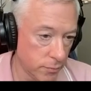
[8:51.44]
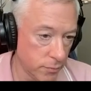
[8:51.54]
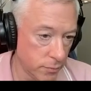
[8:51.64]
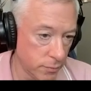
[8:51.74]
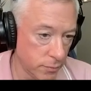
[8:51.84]

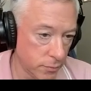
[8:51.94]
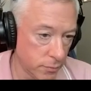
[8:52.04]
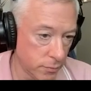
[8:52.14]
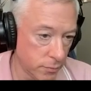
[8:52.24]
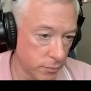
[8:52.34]

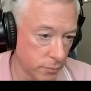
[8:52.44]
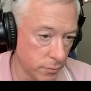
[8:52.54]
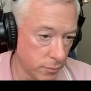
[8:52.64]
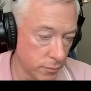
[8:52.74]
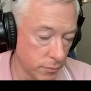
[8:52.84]

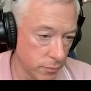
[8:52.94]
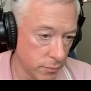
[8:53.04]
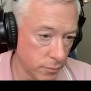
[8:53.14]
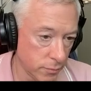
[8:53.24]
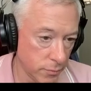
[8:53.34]

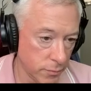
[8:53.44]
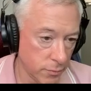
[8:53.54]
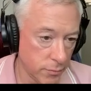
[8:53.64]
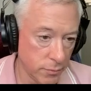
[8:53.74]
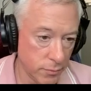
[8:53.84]

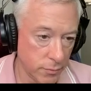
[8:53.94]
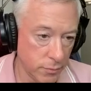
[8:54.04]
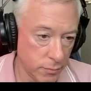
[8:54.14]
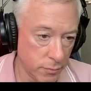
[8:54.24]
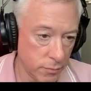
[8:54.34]

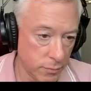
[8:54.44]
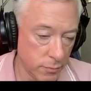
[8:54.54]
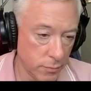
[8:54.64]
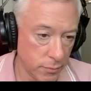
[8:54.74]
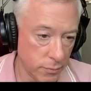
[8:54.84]

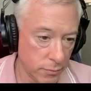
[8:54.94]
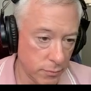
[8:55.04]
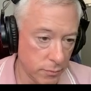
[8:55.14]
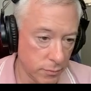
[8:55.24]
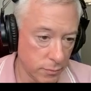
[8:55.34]

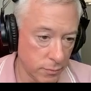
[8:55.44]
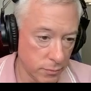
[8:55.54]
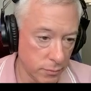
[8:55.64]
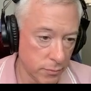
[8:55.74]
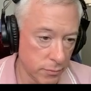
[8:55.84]

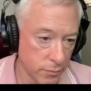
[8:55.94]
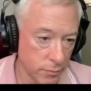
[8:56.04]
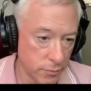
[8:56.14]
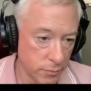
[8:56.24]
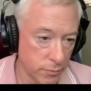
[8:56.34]

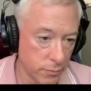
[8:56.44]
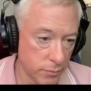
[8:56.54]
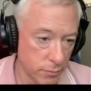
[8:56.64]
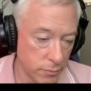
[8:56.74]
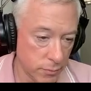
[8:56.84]

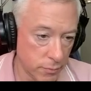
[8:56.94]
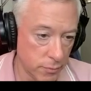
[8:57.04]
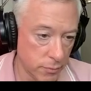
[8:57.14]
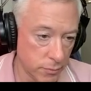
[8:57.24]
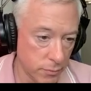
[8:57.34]

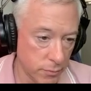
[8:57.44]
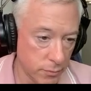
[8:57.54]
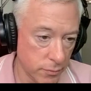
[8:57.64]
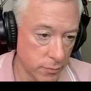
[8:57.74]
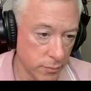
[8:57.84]

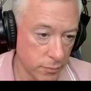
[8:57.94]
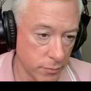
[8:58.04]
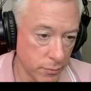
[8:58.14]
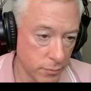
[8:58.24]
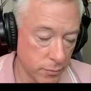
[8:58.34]

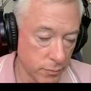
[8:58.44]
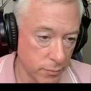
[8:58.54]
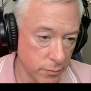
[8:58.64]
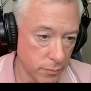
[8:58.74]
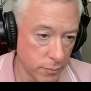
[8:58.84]

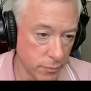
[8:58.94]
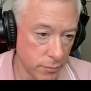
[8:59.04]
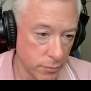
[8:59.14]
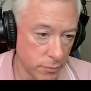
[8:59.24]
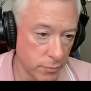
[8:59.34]
[no speech]